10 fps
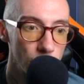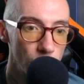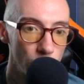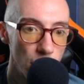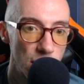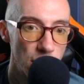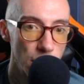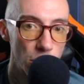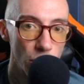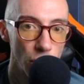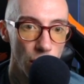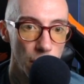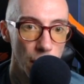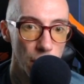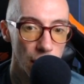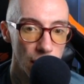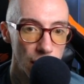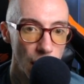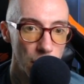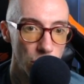we seem to really be able to get
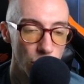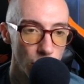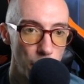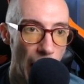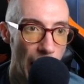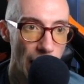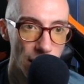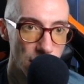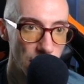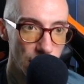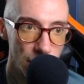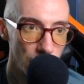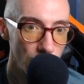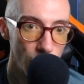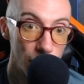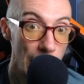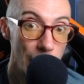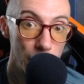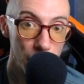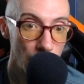them is through packs, and
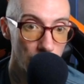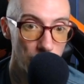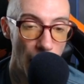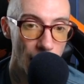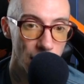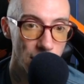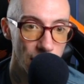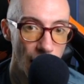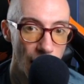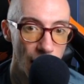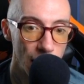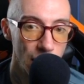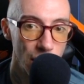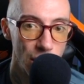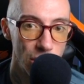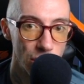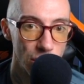gambling packs at that. So